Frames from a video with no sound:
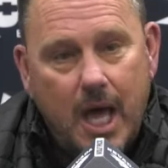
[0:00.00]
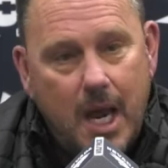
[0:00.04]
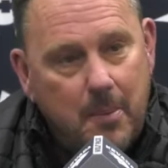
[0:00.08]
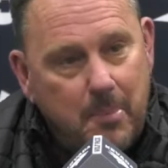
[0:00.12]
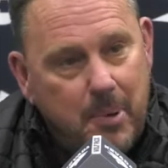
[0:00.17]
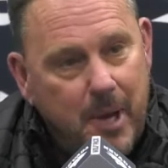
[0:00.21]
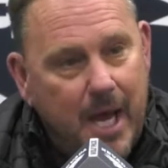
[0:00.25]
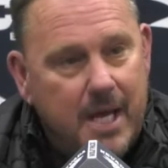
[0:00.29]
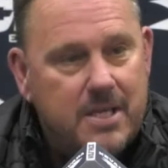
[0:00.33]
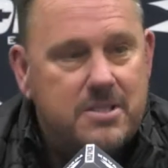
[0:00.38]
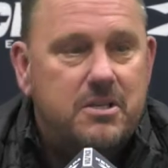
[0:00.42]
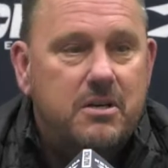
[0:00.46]
a lot
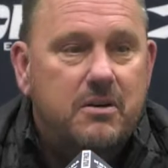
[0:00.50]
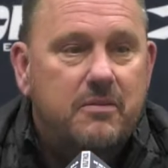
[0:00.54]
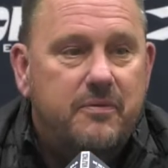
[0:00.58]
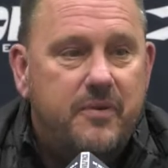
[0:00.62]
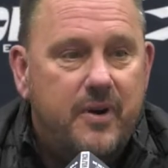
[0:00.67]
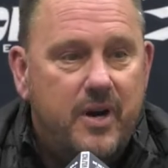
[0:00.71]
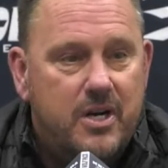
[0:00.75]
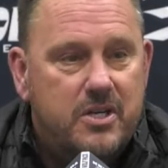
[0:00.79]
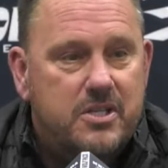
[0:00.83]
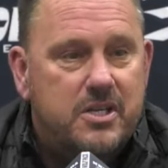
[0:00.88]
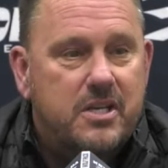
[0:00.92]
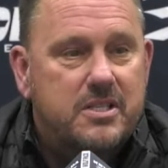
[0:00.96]
of pass
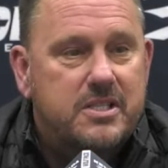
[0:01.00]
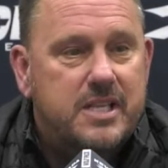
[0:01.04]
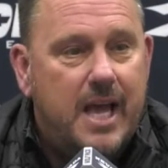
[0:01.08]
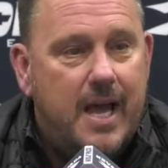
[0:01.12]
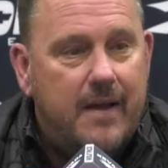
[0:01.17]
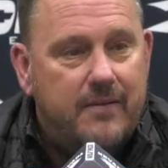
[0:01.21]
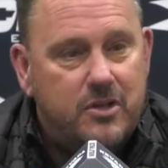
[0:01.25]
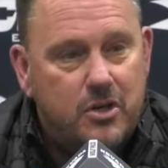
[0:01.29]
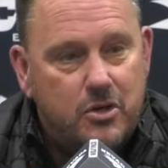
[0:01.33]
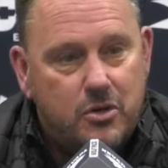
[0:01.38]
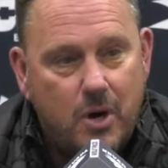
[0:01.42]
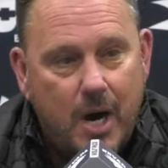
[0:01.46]
interference because they
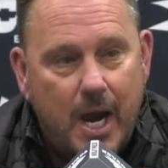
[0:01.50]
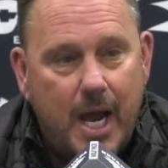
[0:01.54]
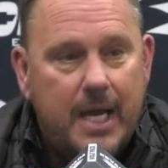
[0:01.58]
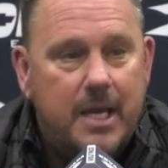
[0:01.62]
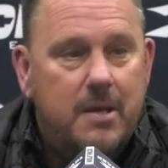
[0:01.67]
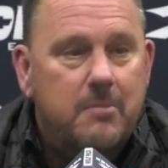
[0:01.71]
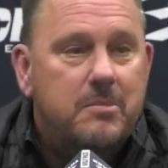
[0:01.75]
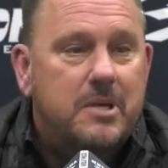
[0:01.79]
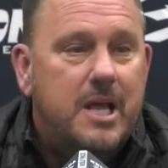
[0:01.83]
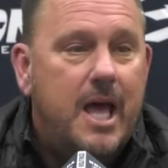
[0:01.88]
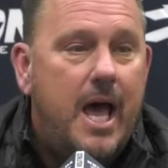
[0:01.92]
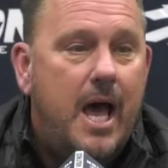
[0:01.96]
have to
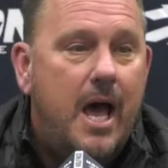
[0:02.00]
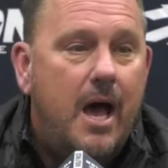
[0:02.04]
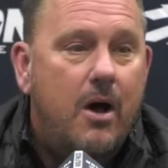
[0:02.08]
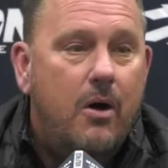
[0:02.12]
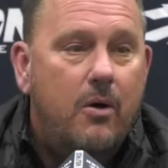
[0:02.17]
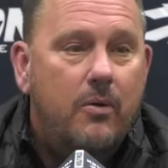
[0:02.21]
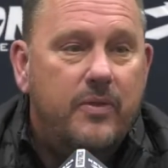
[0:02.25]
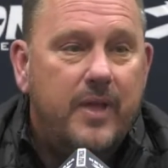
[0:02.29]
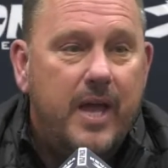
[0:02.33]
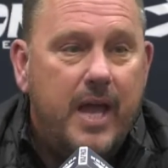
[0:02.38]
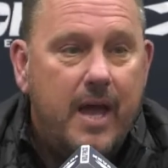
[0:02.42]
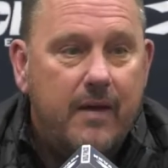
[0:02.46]
drag him
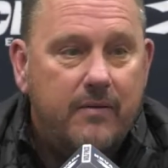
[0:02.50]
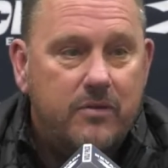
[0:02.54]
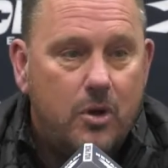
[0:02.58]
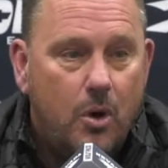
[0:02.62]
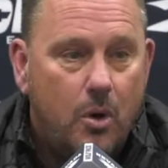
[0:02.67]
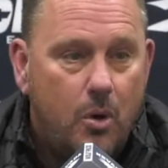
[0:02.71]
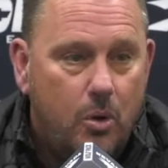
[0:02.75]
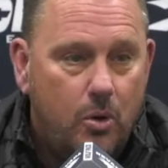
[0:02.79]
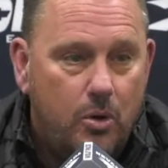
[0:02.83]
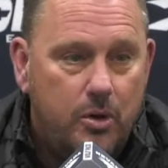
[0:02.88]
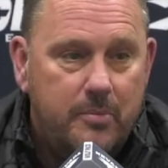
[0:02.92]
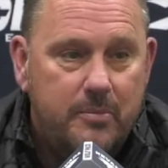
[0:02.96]
down. They have
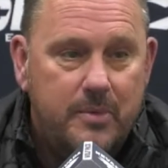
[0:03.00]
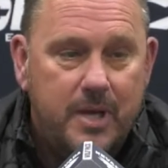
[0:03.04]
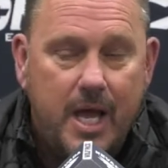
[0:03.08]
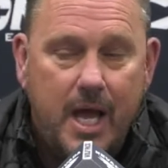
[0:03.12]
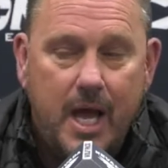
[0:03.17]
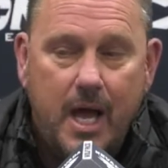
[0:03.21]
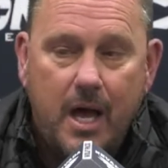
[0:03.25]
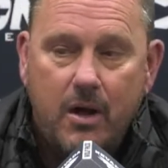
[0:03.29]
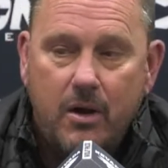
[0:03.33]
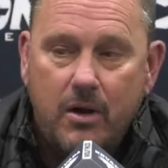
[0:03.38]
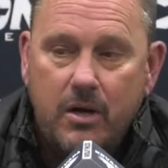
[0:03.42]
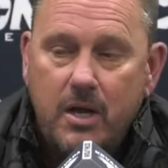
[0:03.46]
to hold him
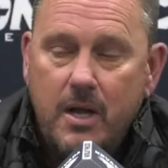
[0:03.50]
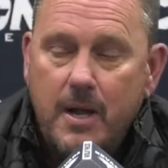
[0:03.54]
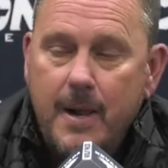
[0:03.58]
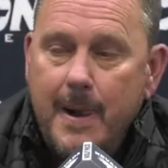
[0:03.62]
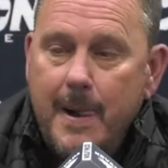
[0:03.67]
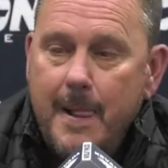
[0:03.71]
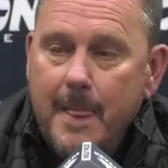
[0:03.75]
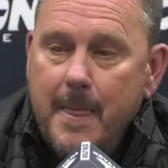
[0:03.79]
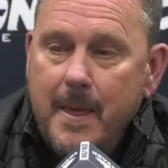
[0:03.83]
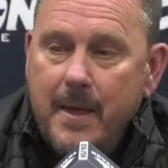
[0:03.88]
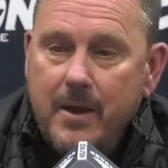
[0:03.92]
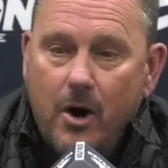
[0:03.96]
down.
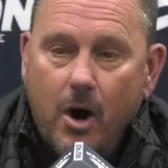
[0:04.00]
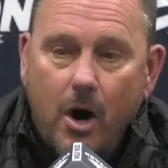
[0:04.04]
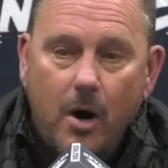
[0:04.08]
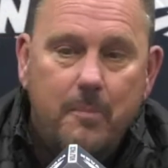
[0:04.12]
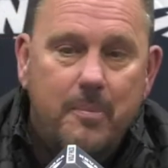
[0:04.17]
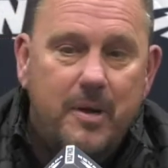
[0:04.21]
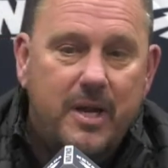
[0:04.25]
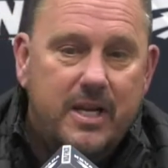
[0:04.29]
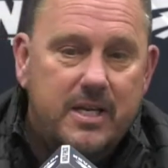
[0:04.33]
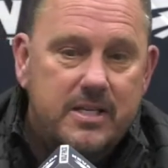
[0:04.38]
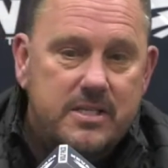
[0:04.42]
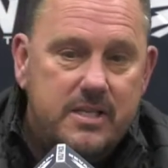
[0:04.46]
And our
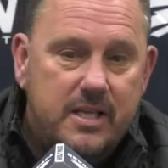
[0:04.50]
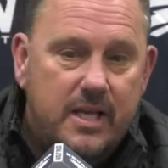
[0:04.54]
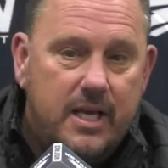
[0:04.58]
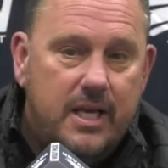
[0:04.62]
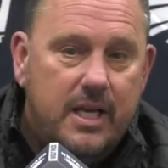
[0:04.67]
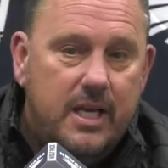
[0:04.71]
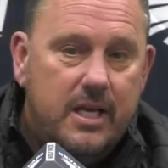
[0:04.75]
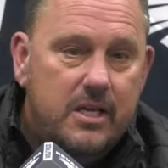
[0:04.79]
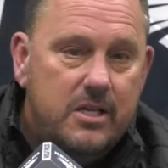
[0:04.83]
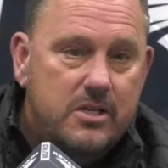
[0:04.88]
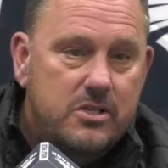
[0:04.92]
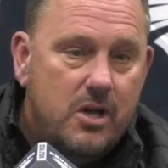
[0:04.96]
biggest
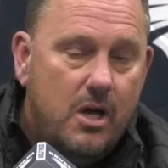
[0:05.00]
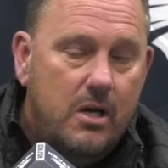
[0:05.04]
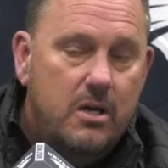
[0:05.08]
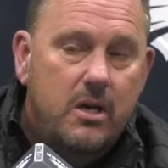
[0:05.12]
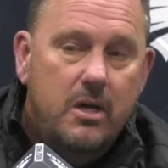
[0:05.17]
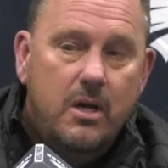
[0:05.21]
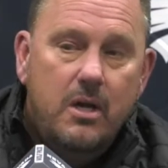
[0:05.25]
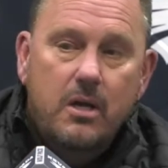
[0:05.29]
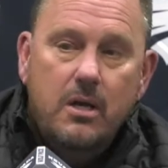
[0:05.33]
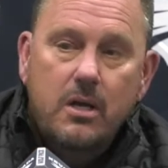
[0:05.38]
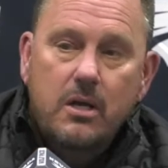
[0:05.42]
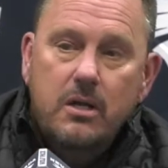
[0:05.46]
thing is
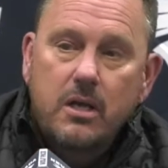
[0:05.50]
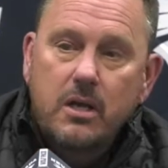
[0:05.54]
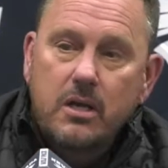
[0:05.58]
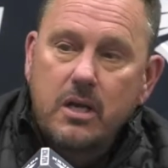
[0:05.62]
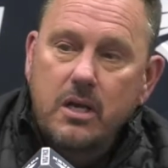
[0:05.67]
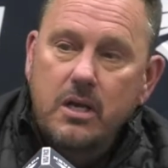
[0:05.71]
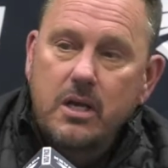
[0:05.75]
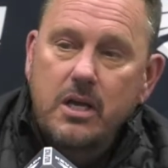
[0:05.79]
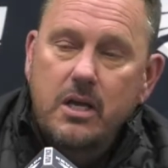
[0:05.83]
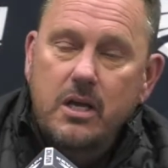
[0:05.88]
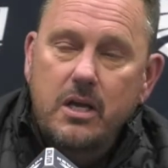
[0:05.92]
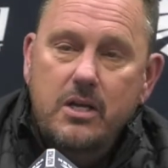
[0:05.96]

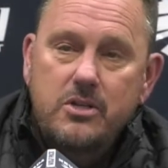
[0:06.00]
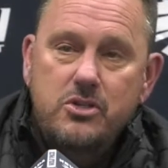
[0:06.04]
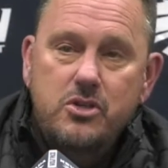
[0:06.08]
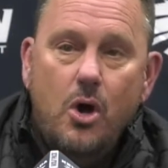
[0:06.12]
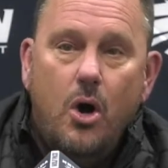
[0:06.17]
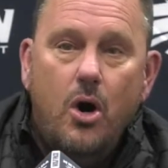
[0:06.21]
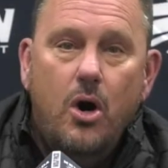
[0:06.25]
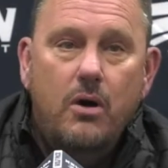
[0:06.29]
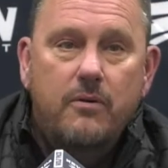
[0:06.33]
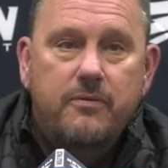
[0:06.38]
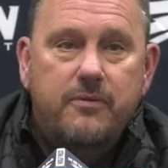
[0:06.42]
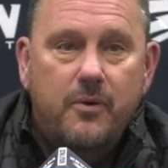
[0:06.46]
it's
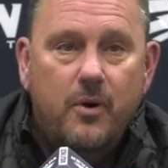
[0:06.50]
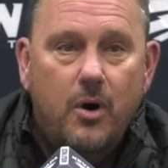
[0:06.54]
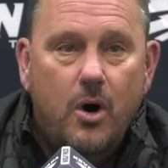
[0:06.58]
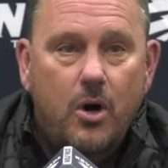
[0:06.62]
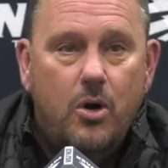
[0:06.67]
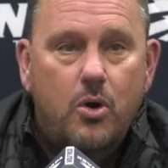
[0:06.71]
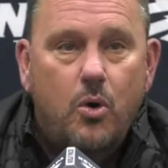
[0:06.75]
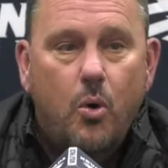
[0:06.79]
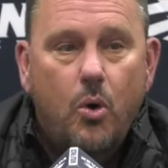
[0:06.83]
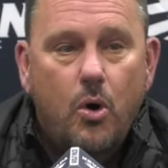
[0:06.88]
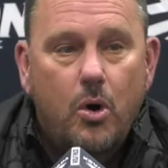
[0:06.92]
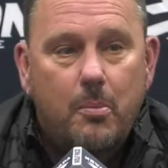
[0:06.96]
hard for
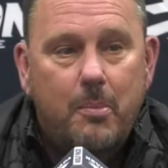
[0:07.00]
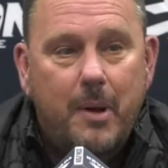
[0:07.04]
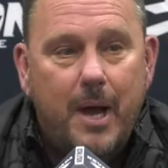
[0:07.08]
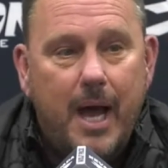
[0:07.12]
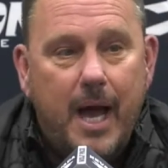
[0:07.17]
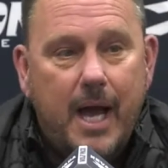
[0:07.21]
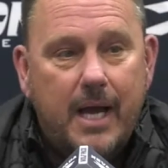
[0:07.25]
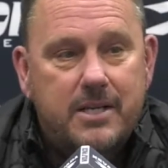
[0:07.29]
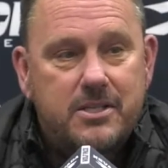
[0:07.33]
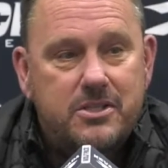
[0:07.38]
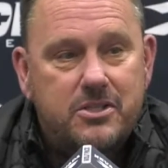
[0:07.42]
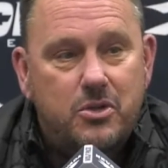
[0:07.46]
our
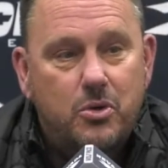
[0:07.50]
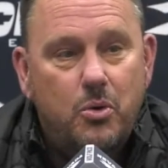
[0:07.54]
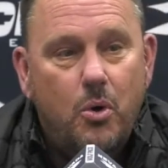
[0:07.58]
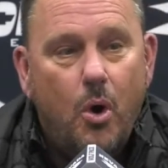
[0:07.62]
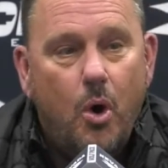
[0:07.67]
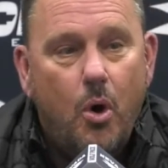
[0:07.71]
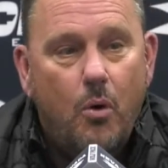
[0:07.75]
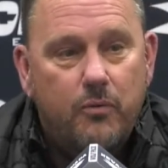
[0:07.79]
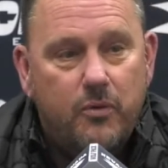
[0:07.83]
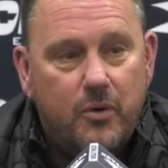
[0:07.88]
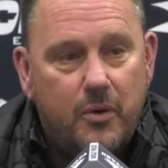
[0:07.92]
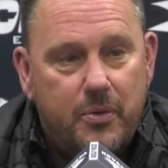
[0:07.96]
quarterbacks to
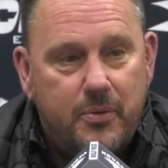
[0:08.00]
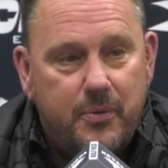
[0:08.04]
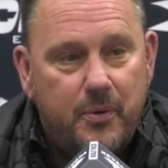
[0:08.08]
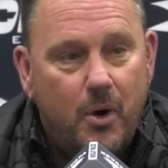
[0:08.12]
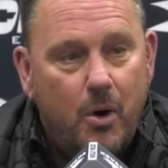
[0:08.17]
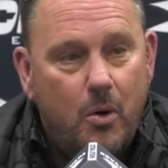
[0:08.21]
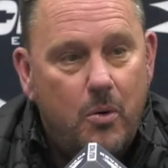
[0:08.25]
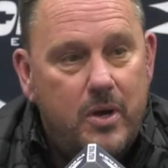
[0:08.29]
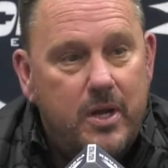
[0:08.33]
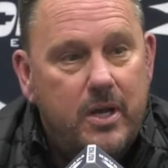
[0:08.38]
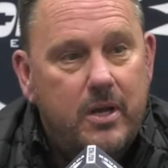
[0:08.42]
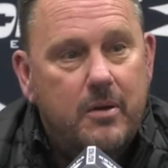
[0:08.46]

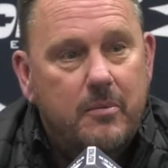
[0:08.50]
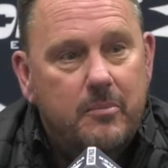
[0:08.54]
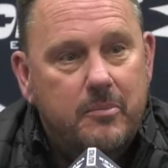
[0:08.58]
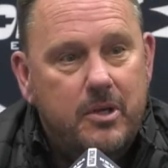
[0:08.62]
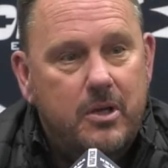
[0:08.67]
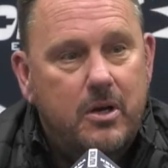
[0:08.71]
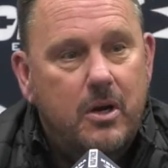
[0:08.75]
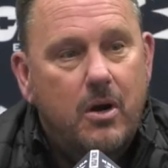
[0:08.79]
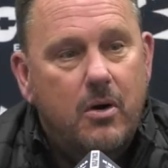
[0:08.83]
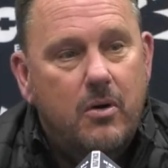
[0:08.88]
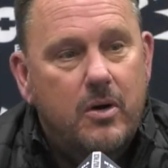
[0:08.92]
overthrow him.